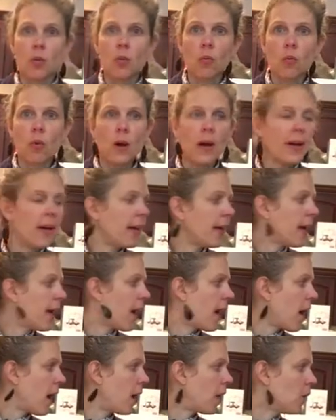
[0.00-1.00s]
what
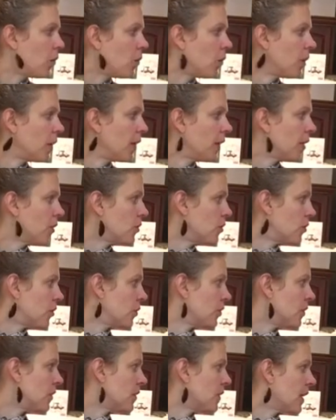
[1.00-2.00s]
I wanted
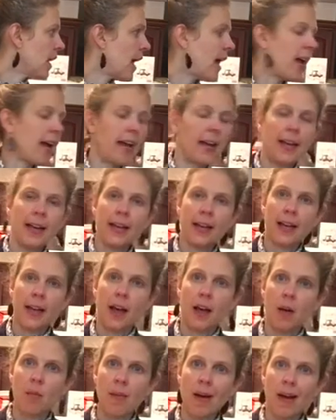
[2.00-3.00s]
to say
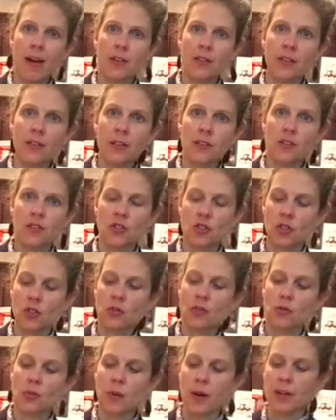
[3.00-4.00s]
about this
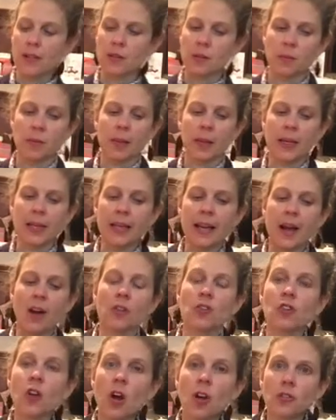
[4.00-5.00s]
juice recipe. Now,
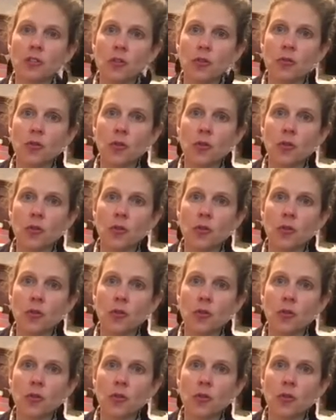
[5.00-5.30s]
Dr.